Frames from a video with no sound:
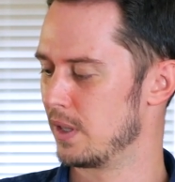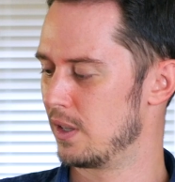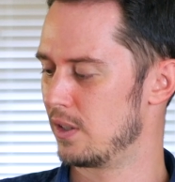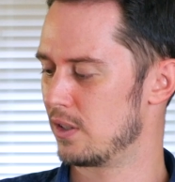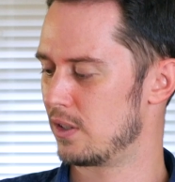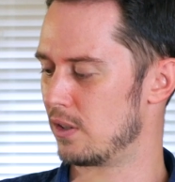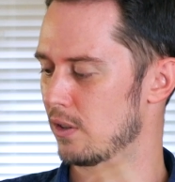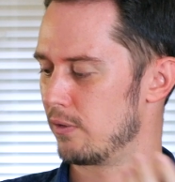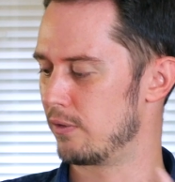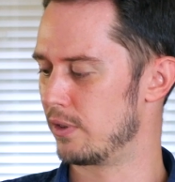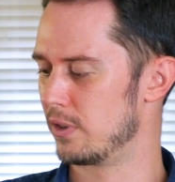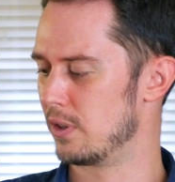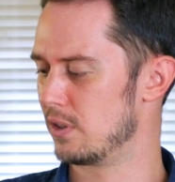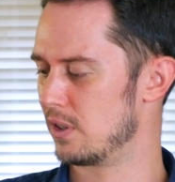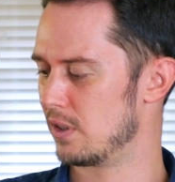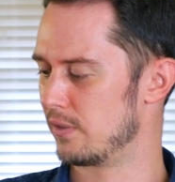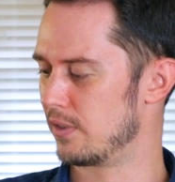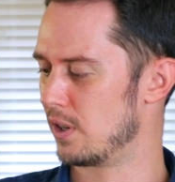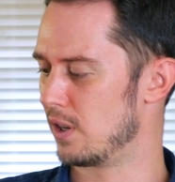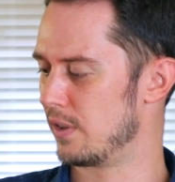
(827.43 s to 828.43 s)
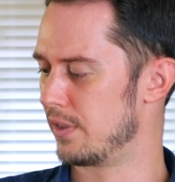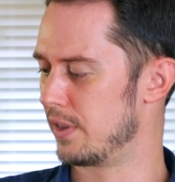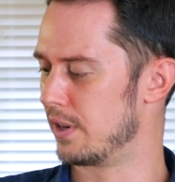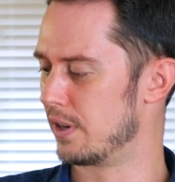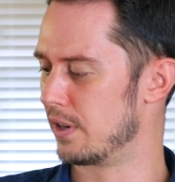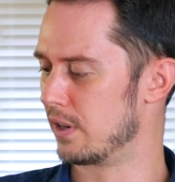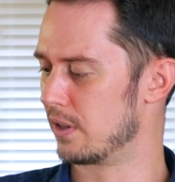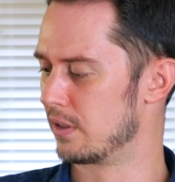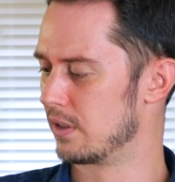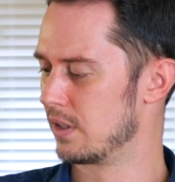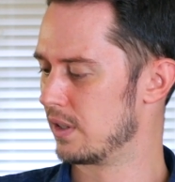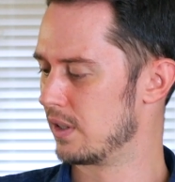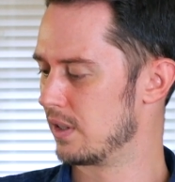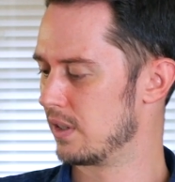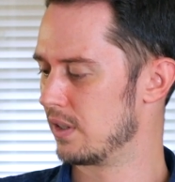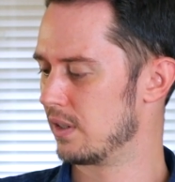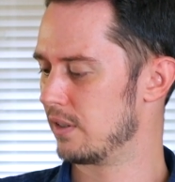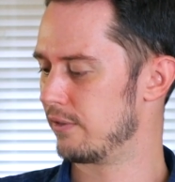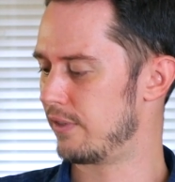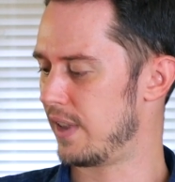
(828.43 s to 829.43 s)
So for those of y'all that are
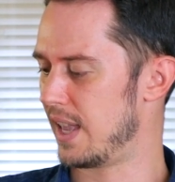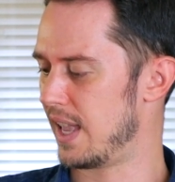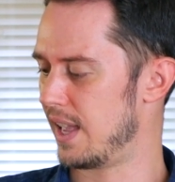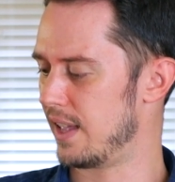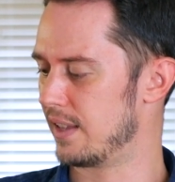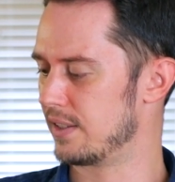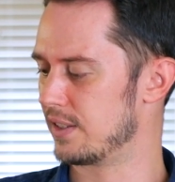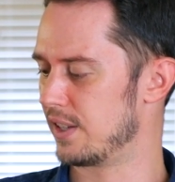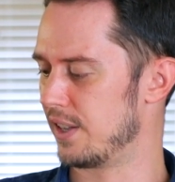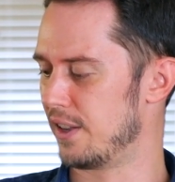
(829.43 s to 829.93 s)
fans